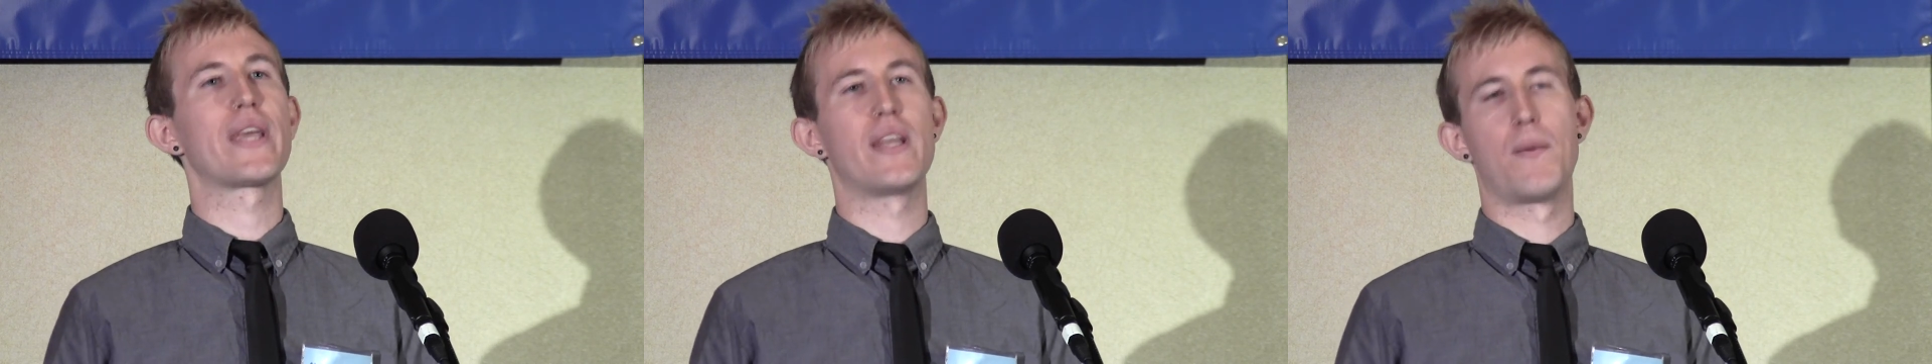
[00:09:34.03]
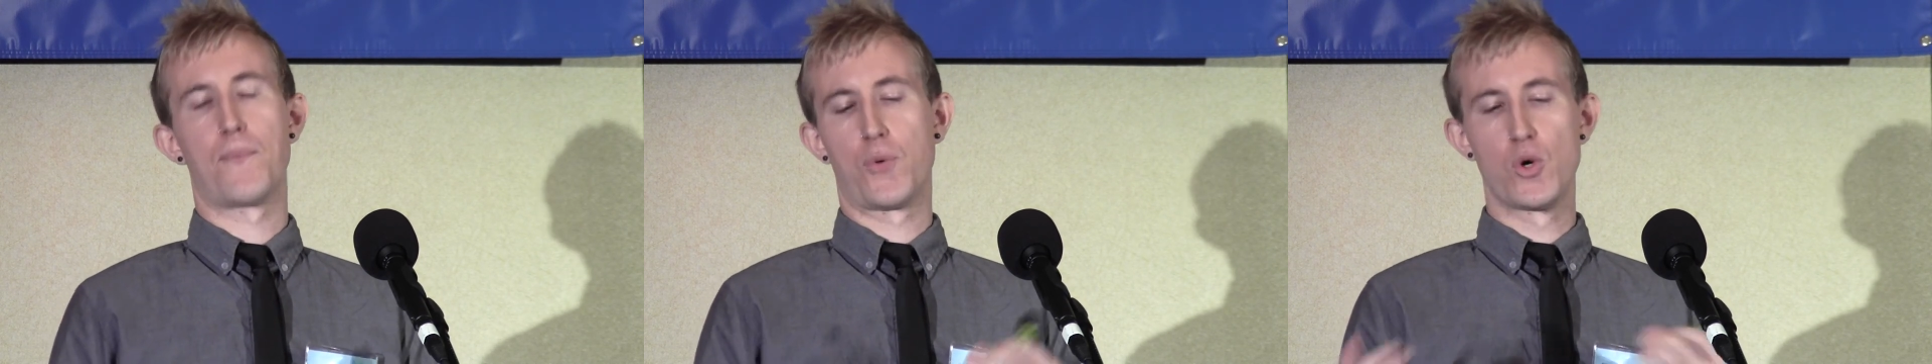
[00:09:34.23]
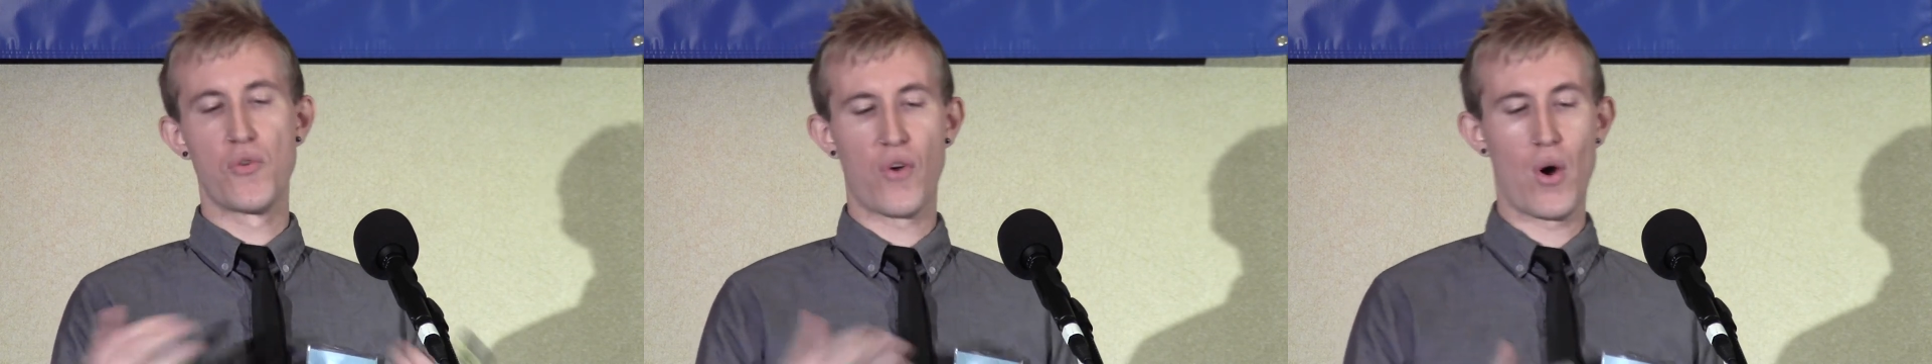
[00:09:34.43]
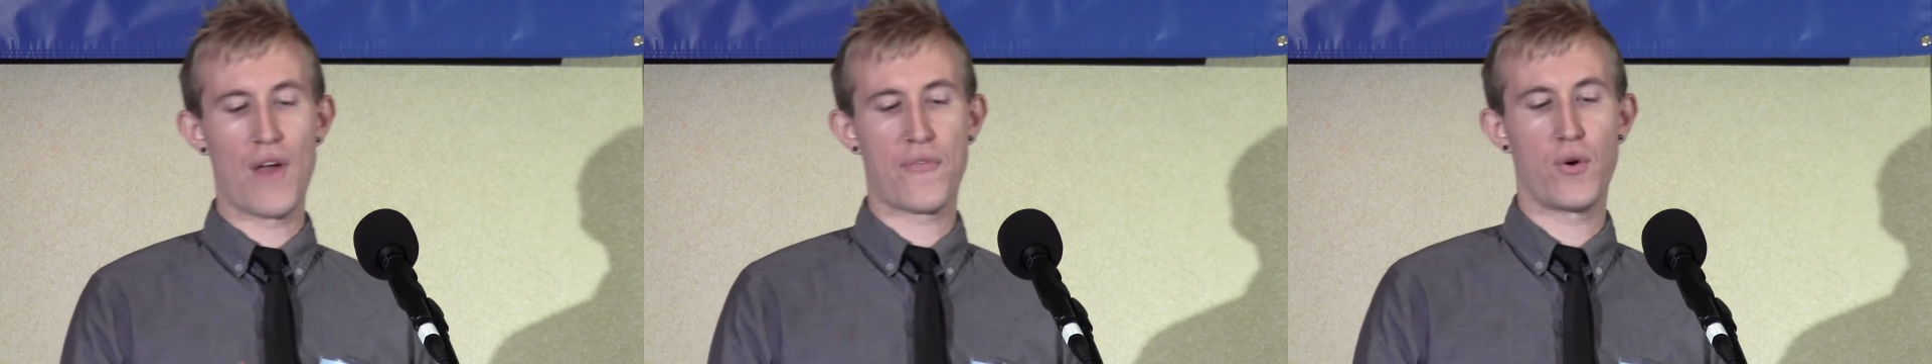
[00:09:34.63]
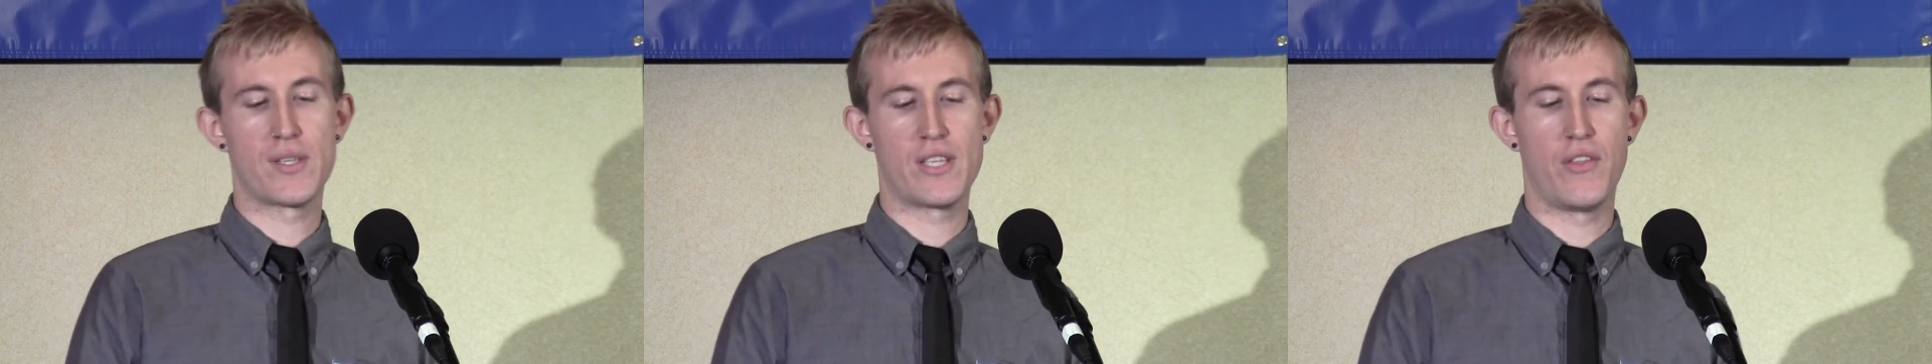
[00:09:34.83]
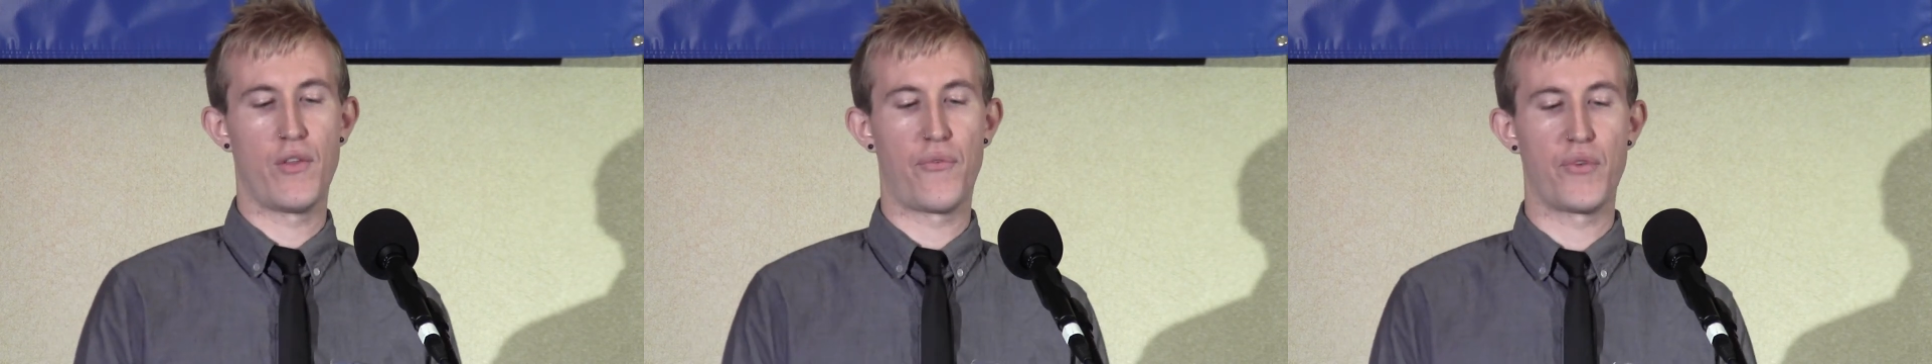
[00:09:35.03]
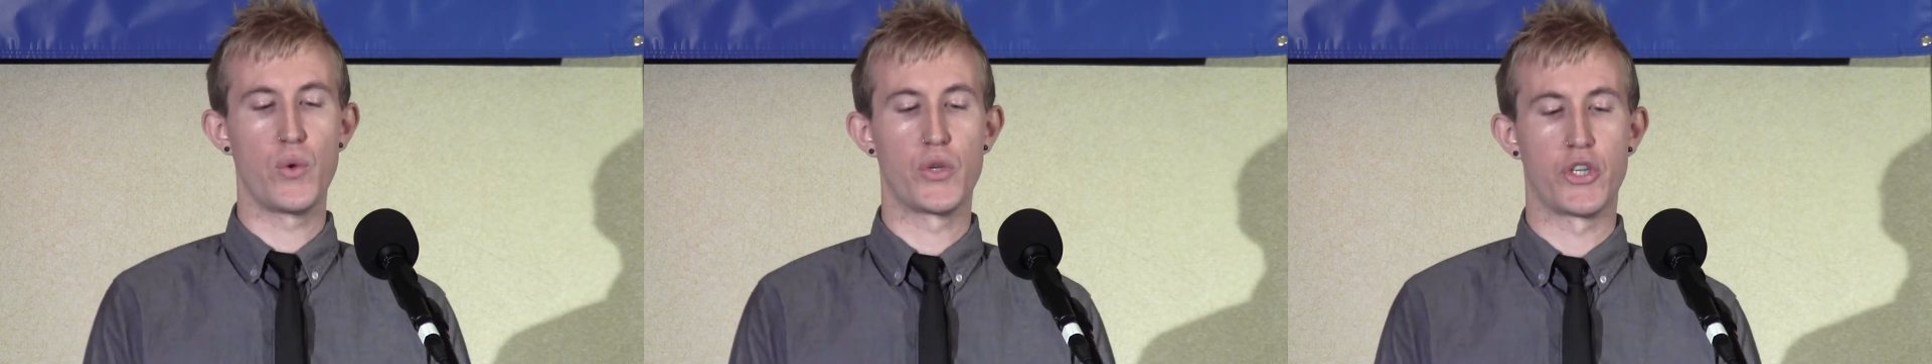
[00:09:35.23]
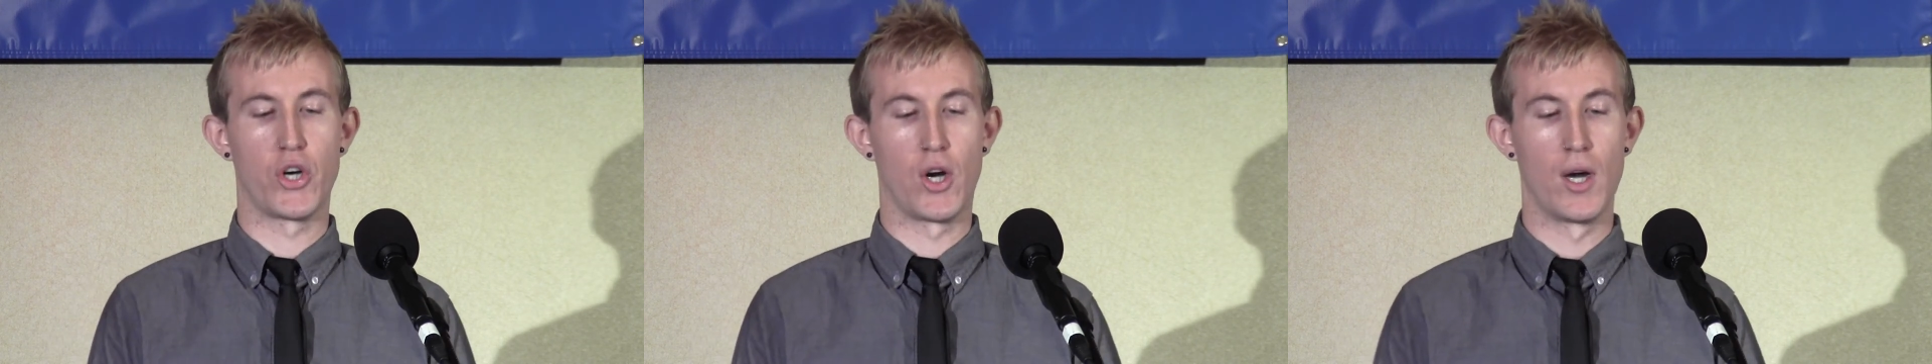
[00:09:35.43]
can improve our efforts in the
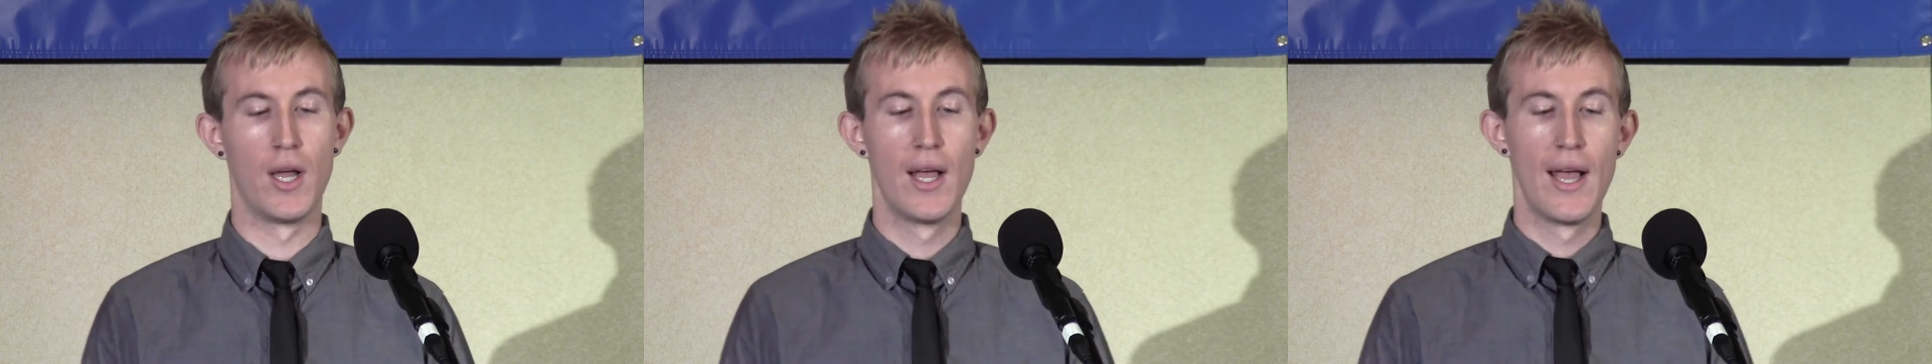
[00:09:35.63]
future.